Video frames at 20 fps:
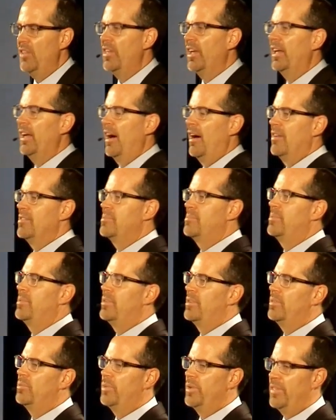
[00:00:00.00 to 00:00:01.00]
the
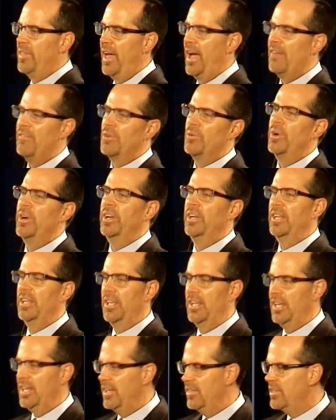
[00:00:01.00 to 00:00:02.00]
gospel with everyone
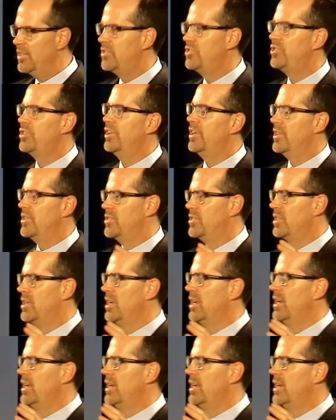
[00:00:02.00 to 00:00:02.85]
in the church.